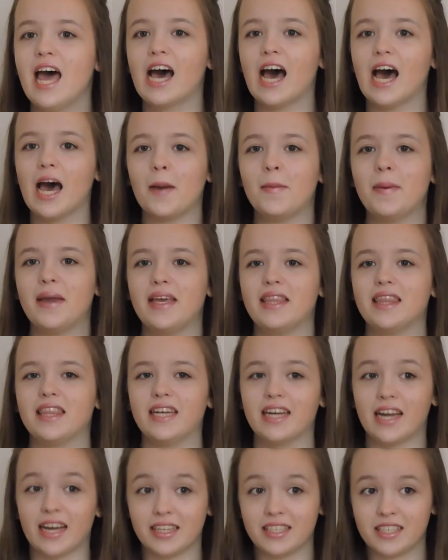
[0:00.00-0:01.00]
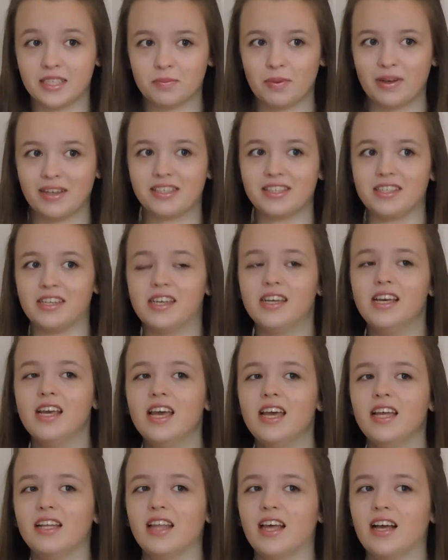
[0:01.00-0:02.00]
I make the nicest pasta
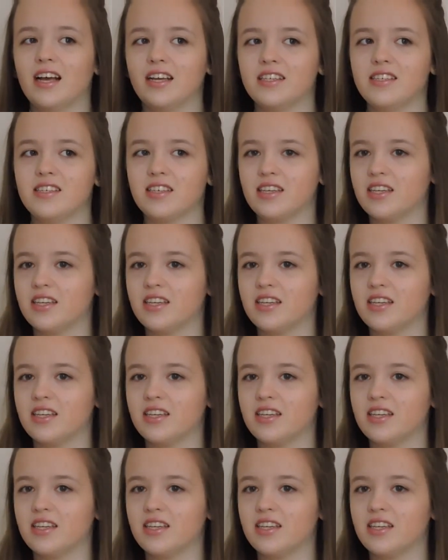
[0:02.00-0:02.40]
that has